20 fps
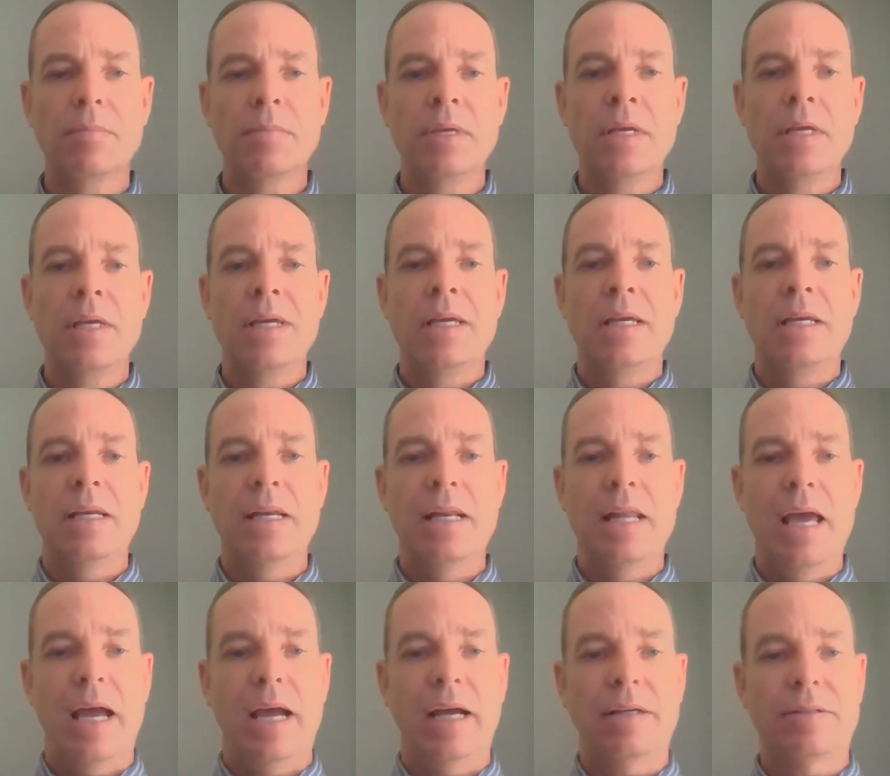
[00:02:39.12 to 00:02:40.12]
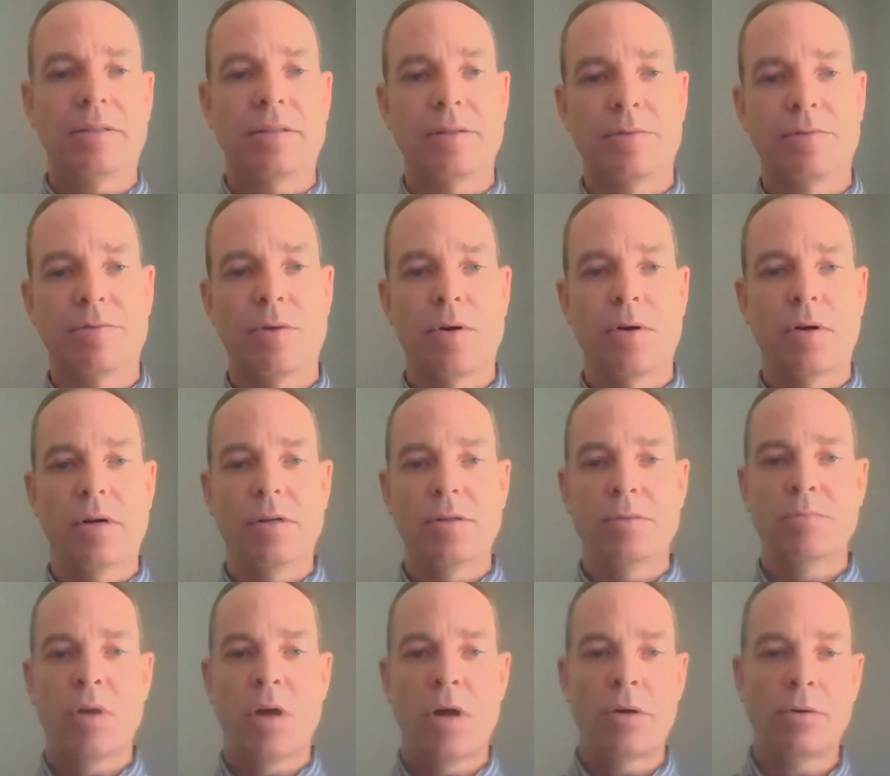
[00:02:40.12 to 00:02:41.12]
Next, as far as
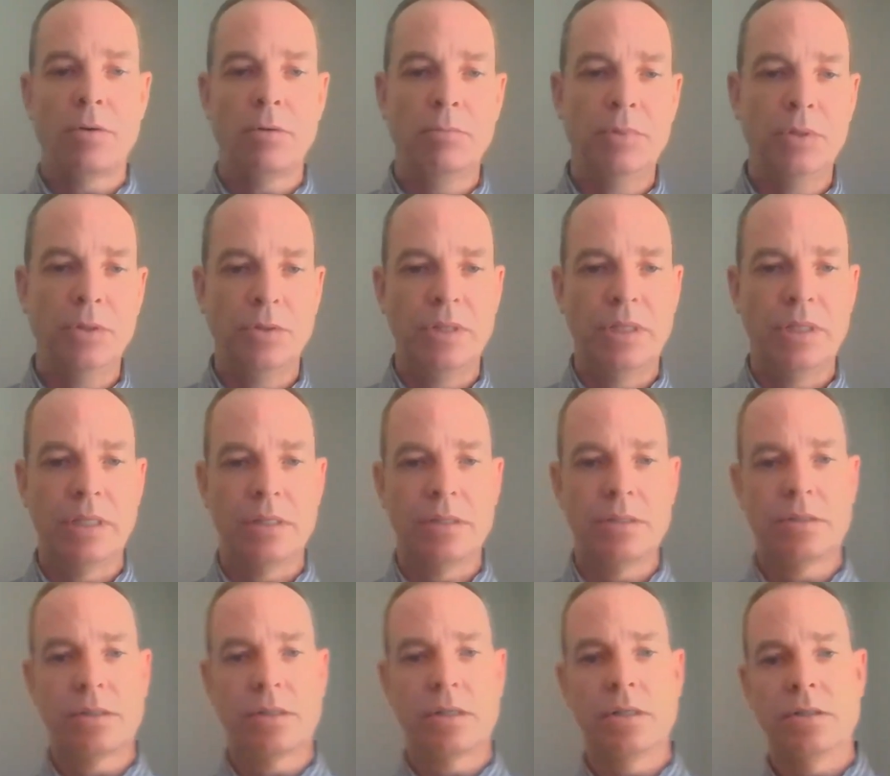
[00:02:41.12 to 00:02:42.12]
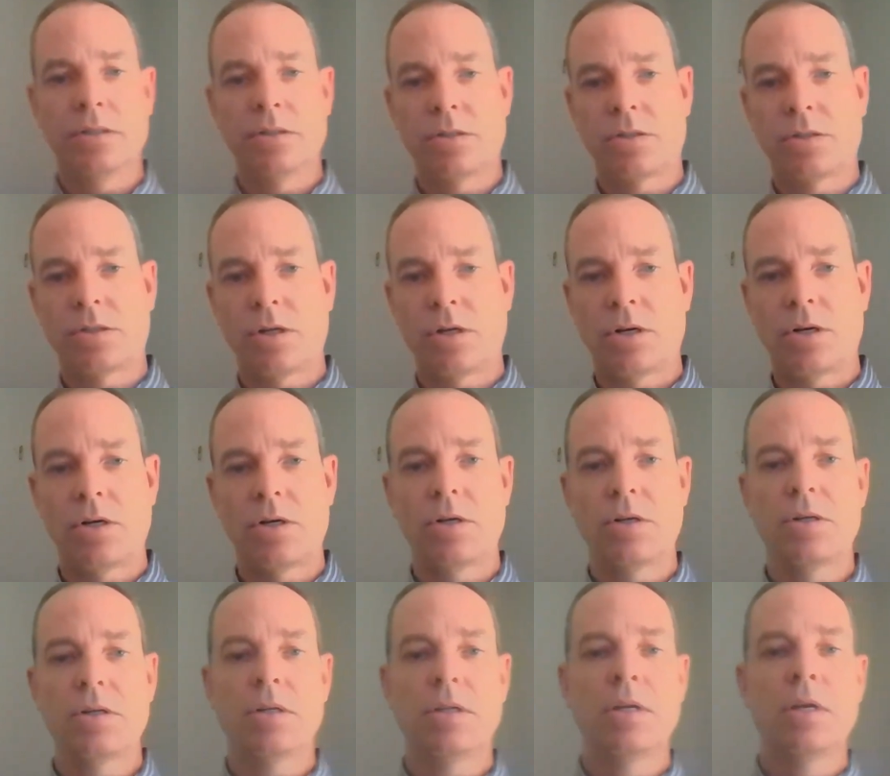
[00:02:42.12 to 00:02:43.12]
model building is
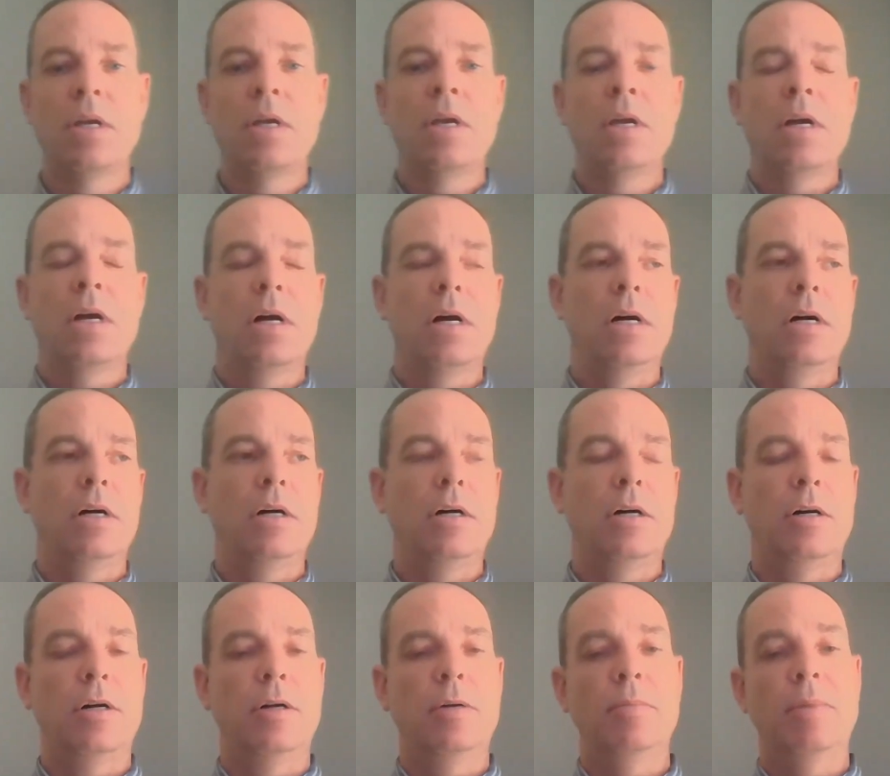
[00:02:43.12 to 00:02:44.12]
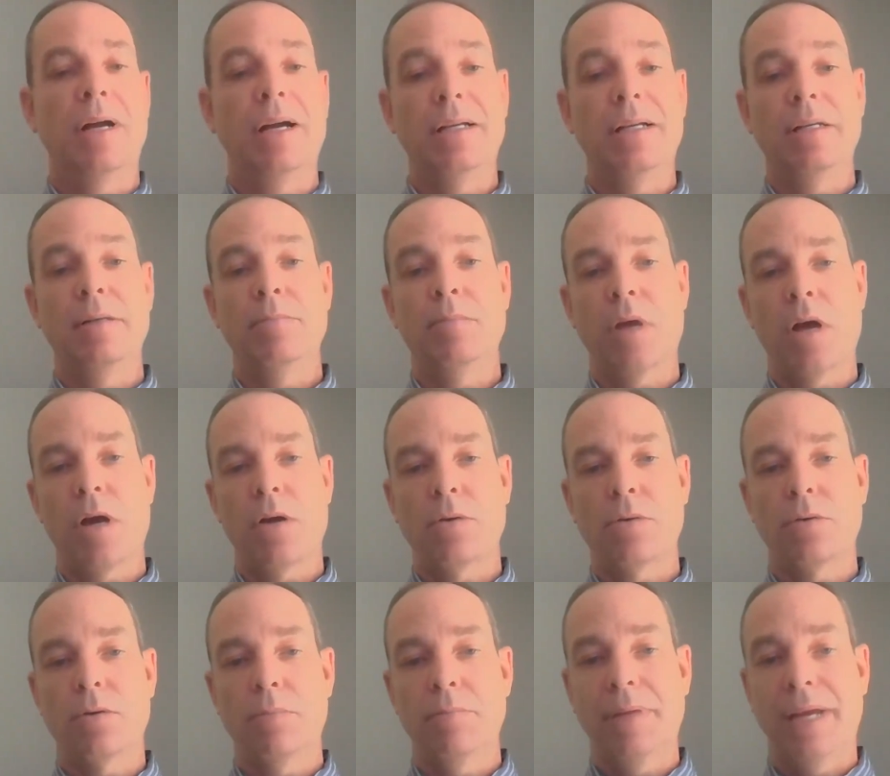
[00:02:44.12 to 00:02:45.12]
concerned, I did
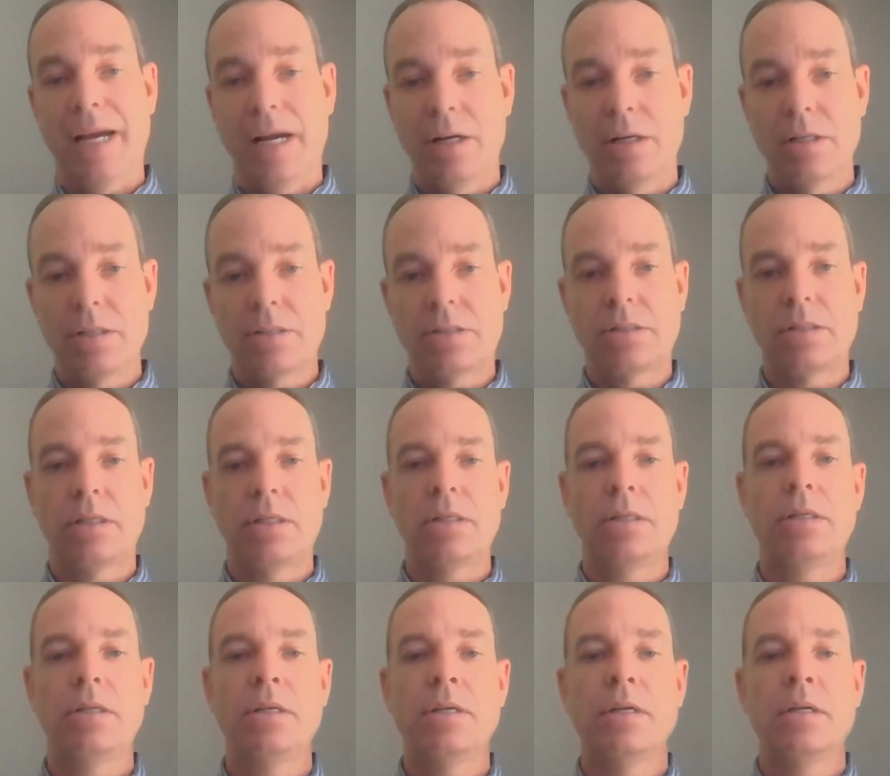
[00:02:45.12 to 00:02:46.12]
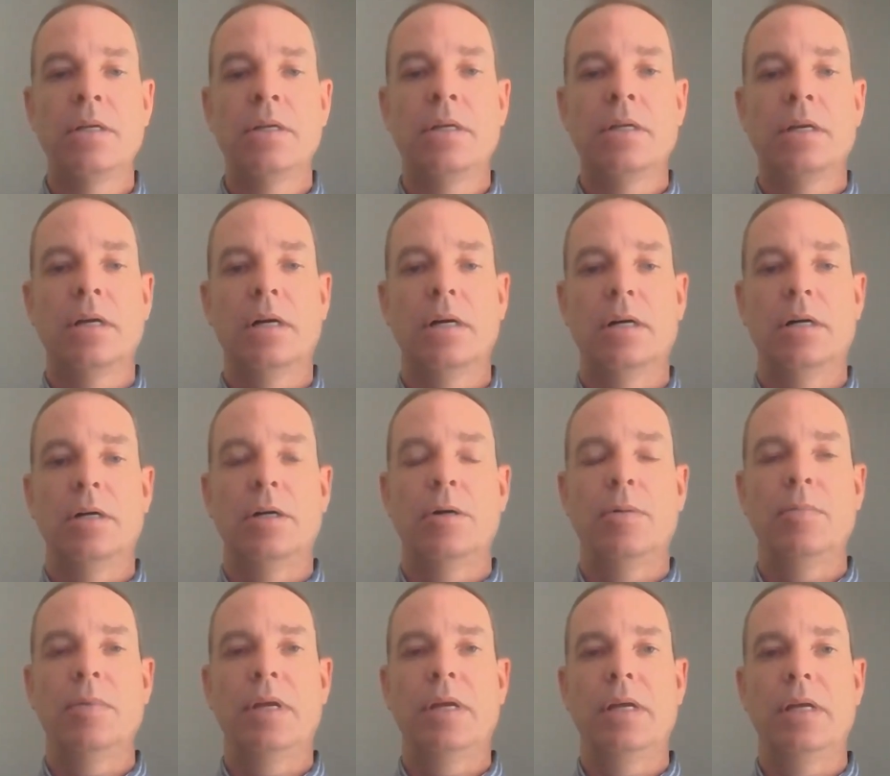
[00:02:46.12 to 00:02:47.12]
model comparison.
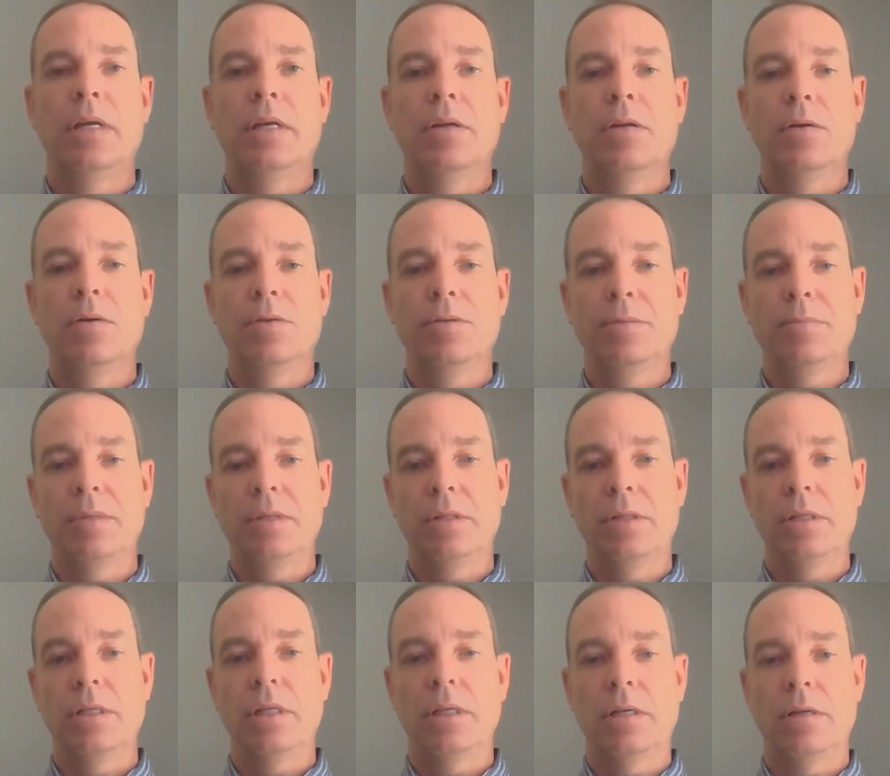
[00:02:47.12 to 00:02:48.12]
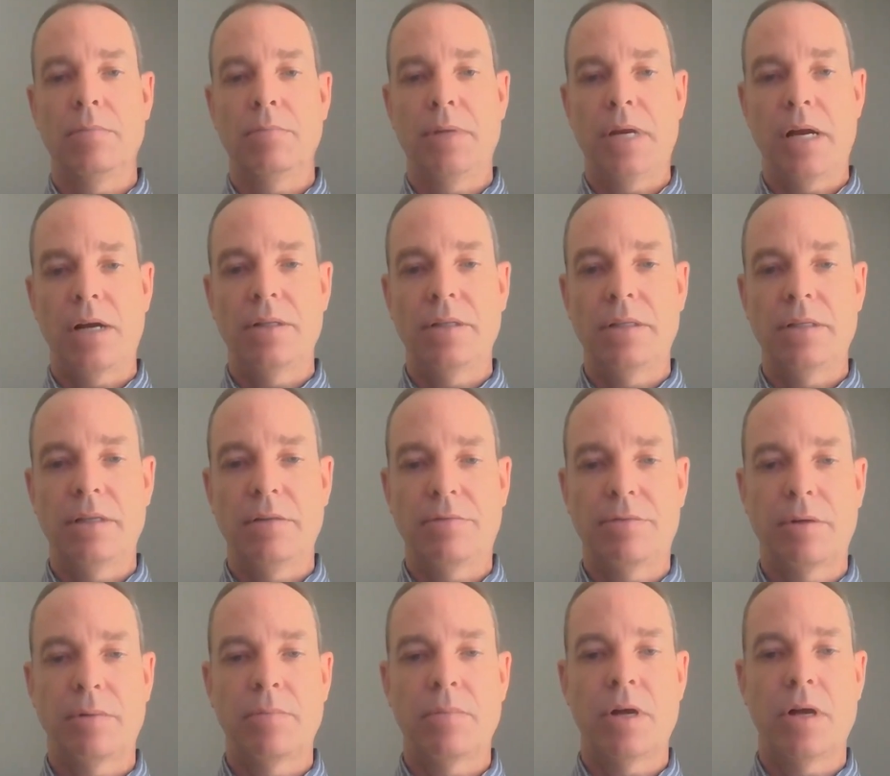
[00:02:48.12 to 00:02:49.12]
And ultimately, to compare
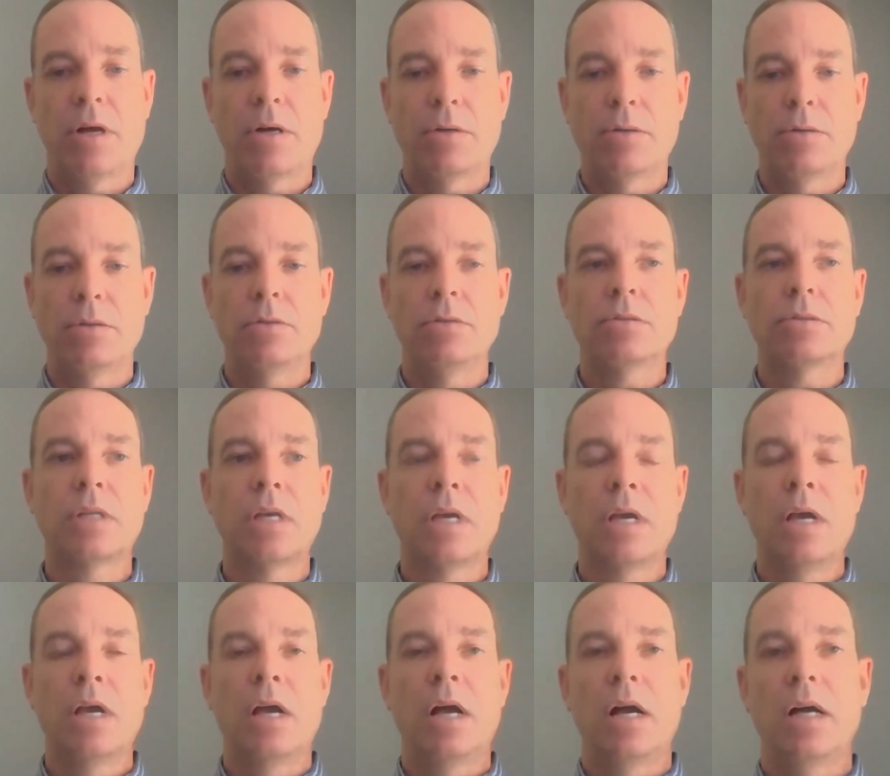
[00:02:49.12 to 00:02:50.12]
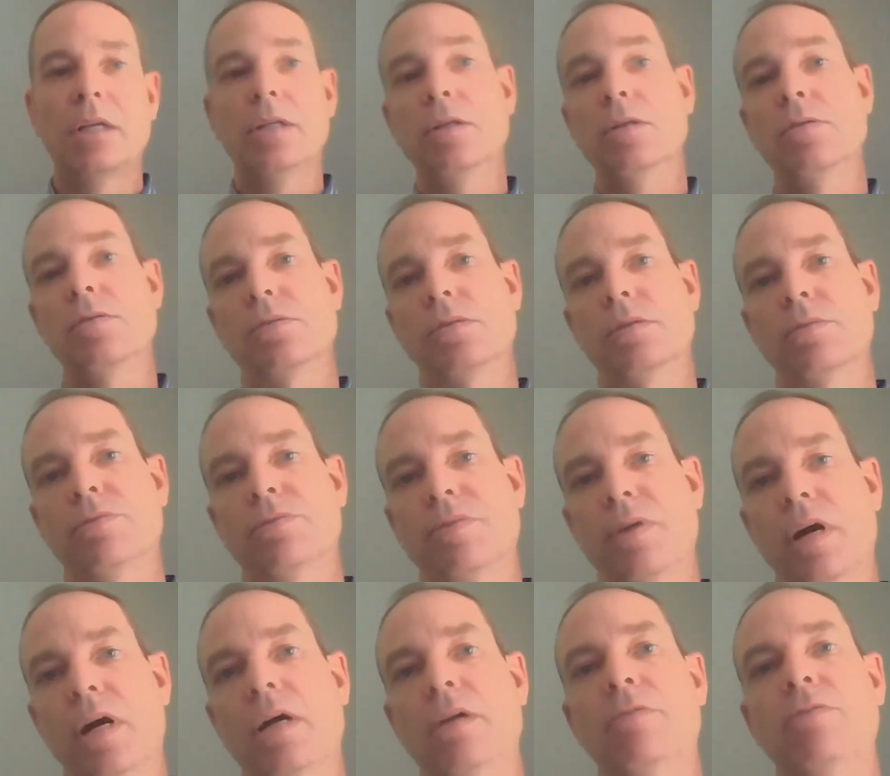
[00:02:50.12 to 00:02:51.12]
the different models, I used
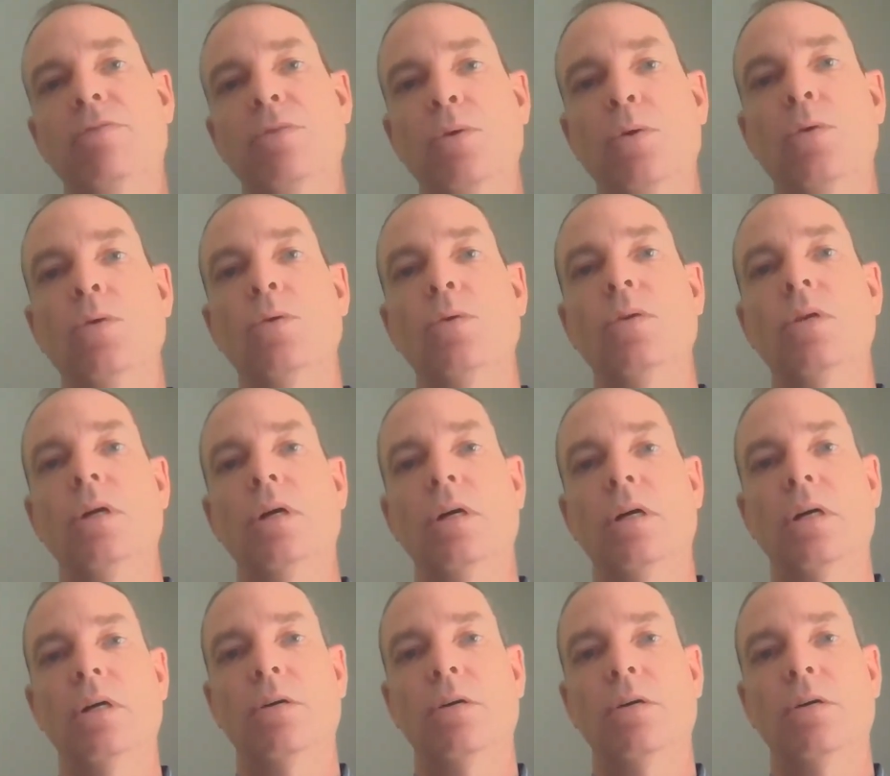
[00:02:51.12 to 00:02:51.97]
the five-fold